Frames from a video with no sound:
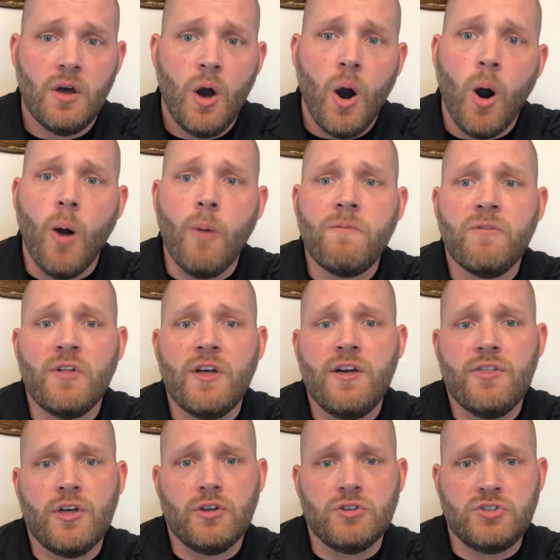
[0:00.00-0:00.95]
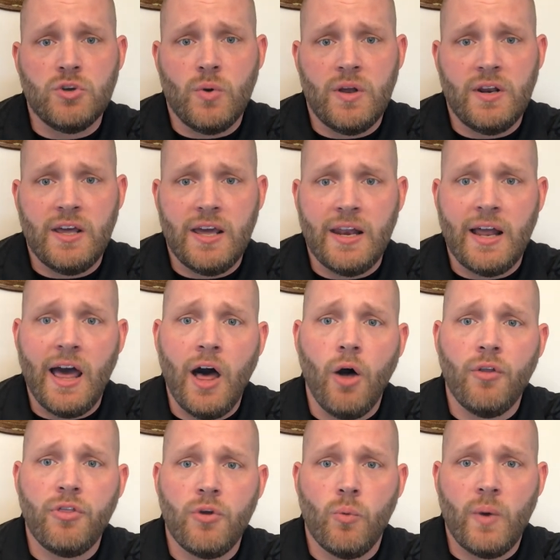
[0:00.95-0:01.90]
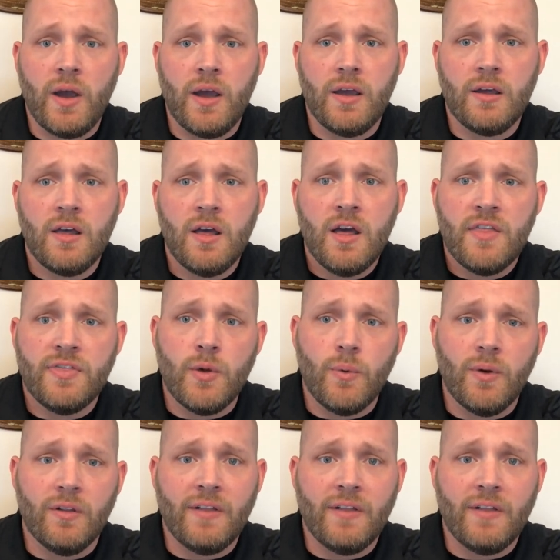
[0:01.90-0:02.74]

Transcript: hopefully they'll do it in a healthy way that will